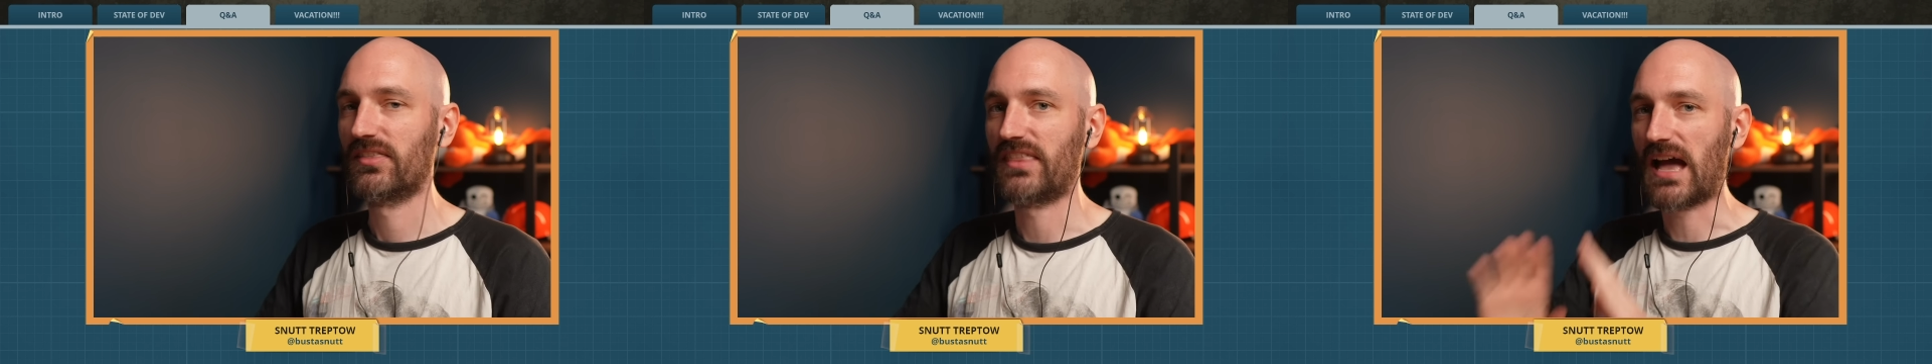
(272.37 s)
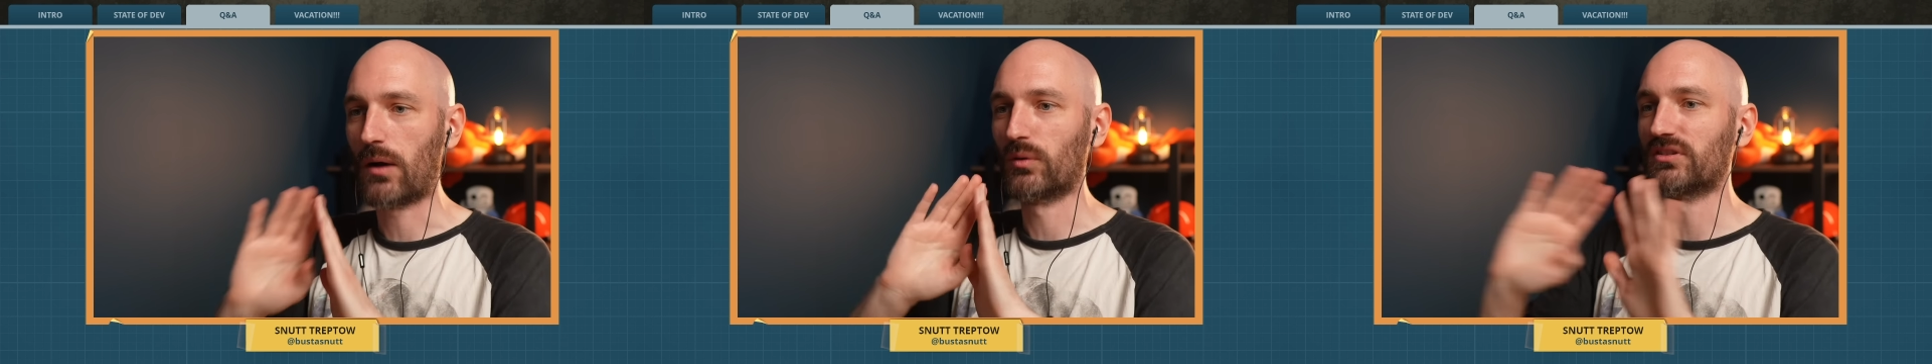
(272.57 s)

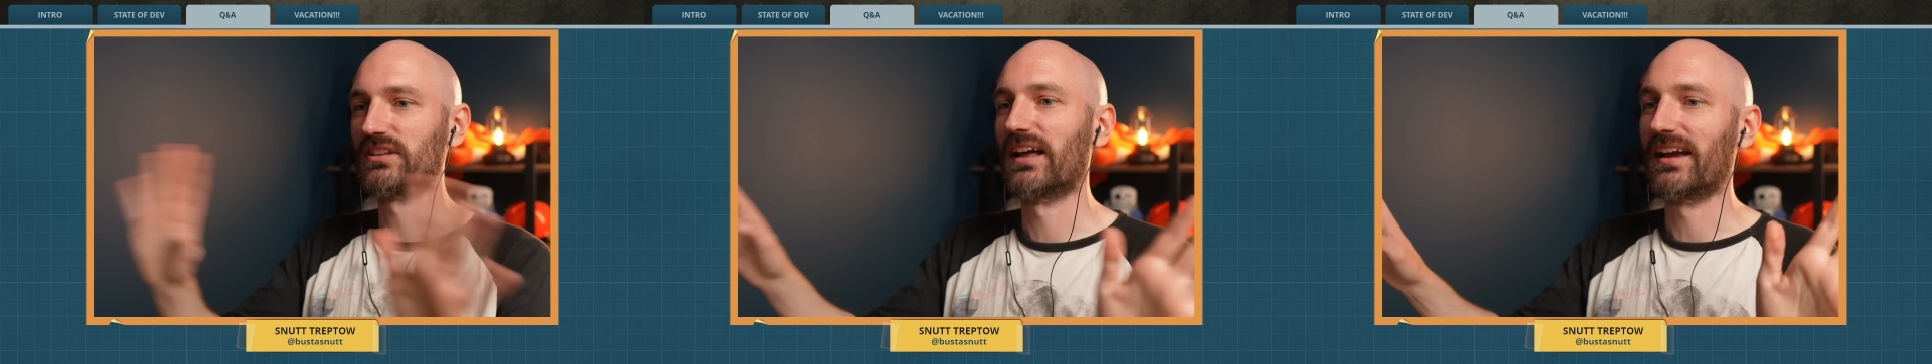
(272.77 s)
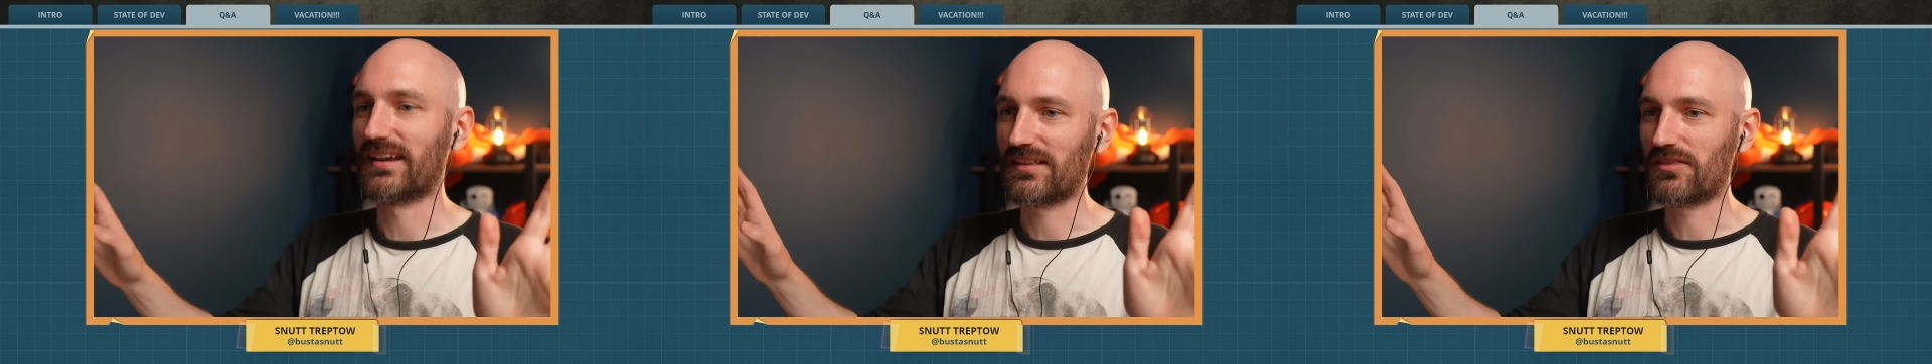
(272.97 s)
That was
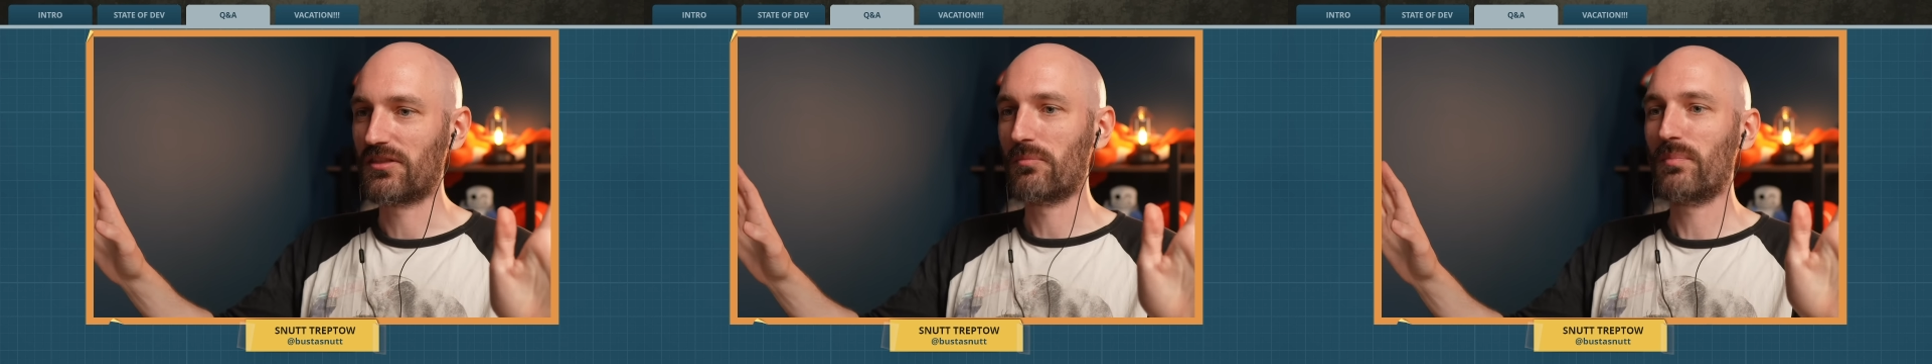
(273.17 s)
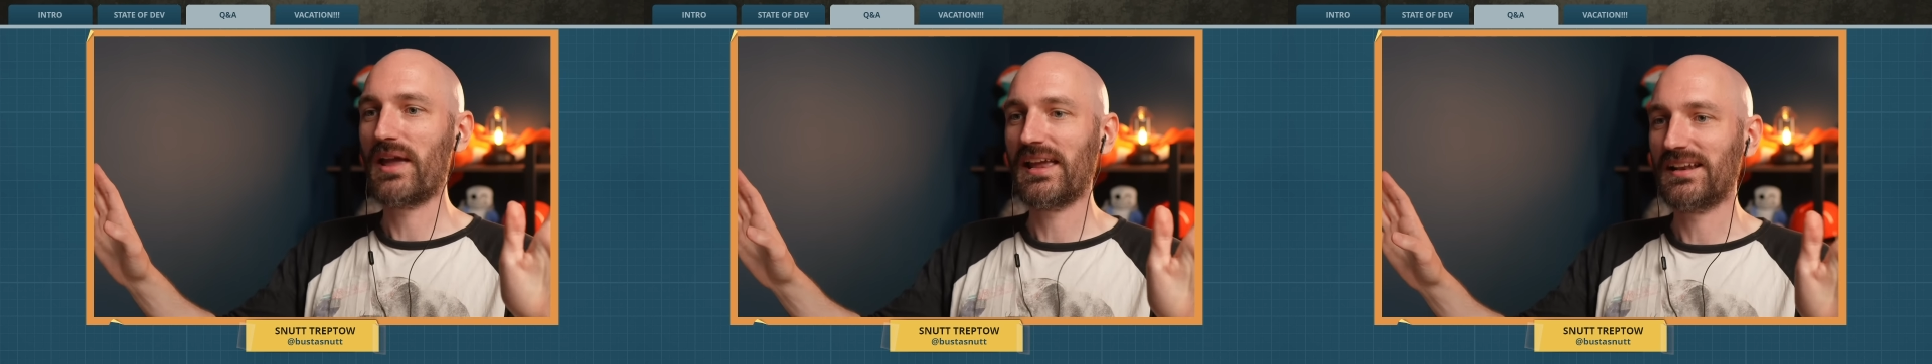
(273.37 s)
like
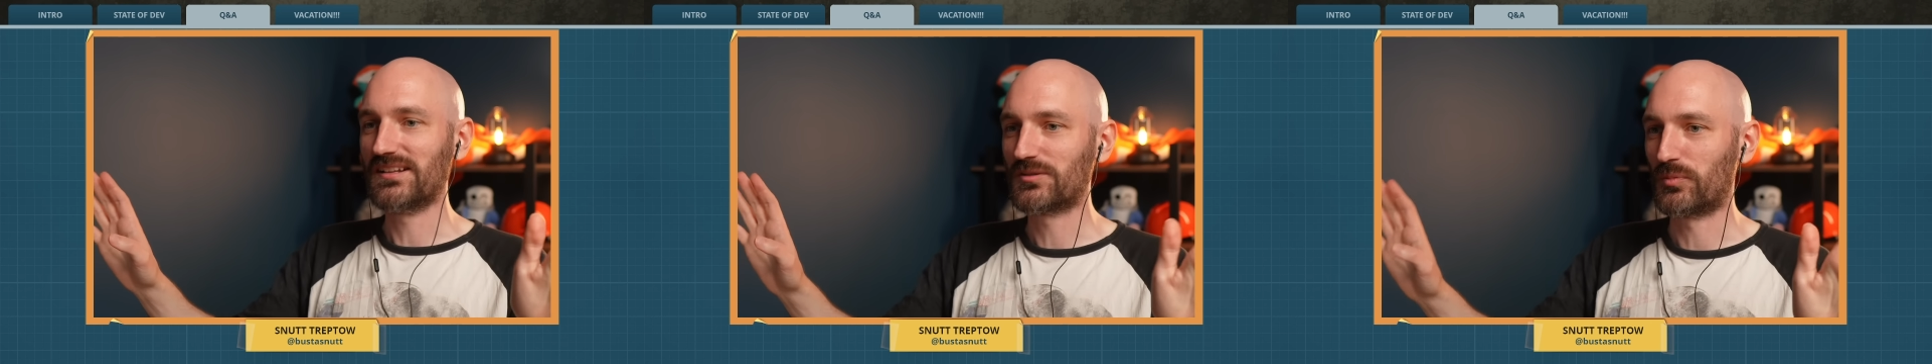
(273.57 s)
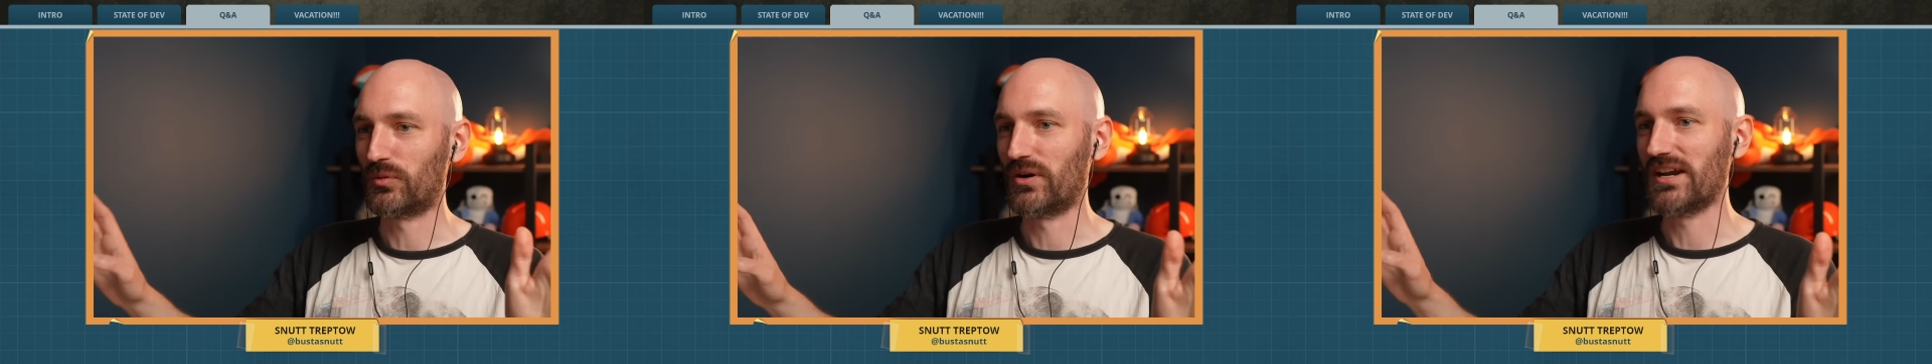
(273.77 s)
the main
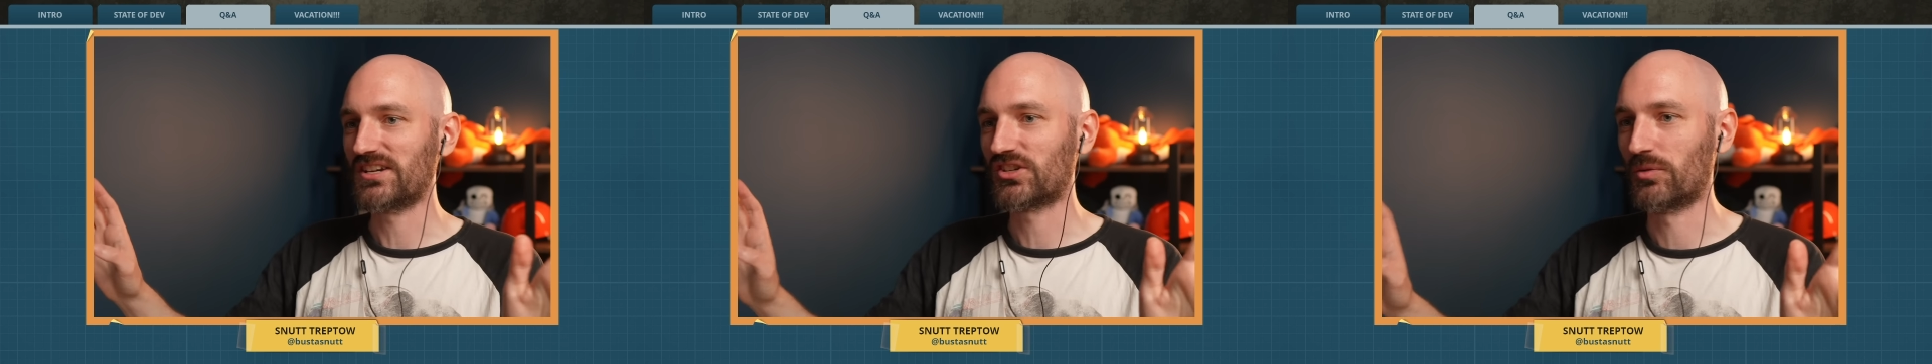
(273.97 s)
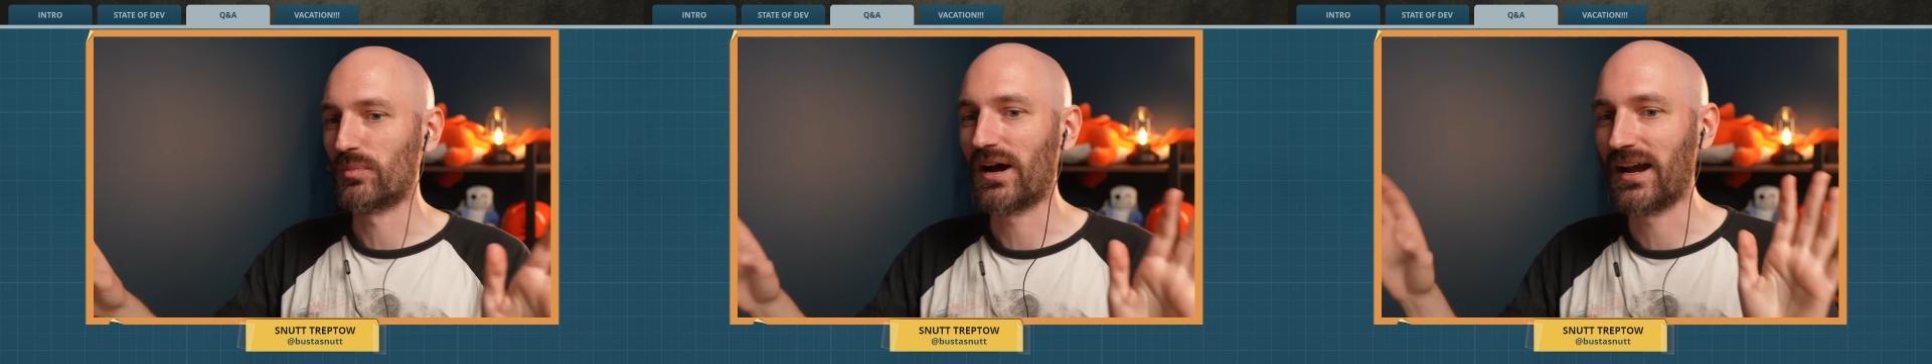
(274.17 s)
inspiration